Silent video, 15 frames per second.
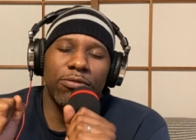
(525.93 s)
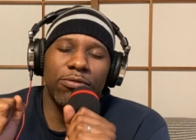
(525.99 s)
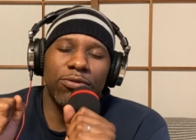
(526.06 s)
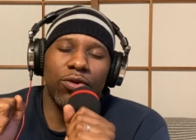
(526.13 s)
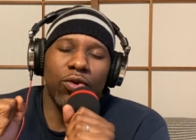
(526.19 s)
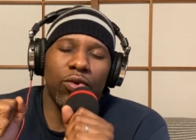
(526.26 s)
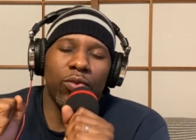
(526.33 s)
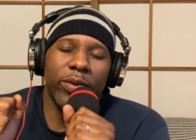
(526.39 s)

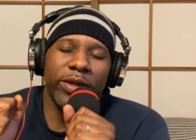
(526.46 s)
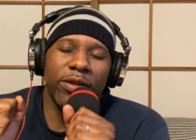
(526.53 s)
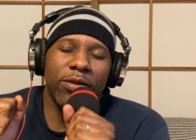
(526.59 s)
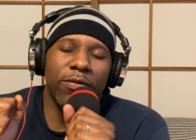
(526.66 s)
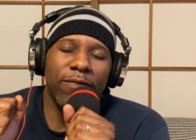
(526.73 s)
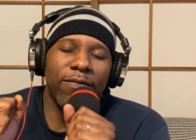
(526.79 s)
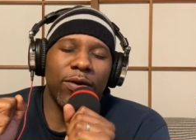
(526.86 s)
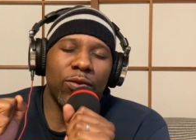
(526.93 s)
Know when
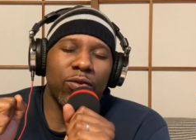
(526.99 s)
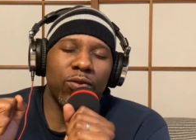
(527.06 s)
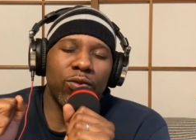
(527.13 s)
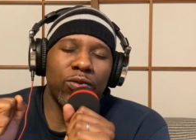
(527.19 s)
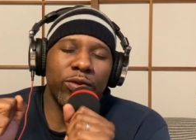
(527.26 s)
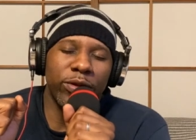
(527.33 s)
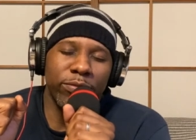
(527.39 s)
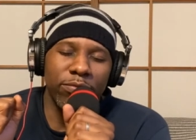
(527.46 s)
to
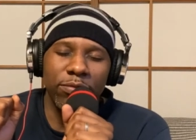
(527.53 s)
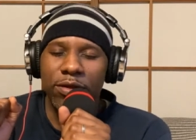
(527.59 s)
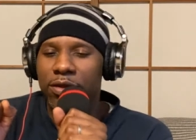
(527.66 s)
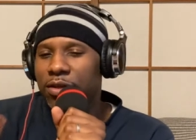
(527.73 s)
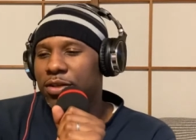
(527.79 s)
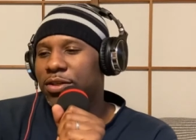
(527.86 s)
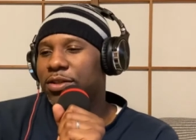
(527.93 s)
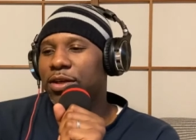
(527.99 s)
fold them,
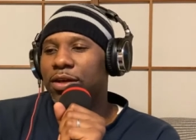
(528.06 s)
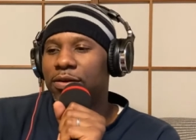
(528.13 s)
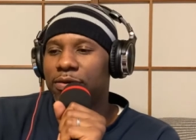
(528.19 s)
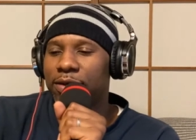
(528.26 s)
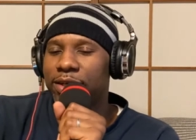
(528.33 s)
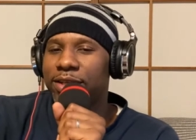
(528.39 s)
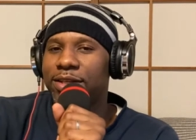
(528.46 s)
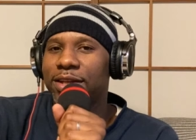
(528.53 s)

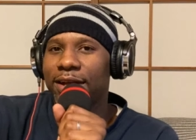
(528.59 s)
and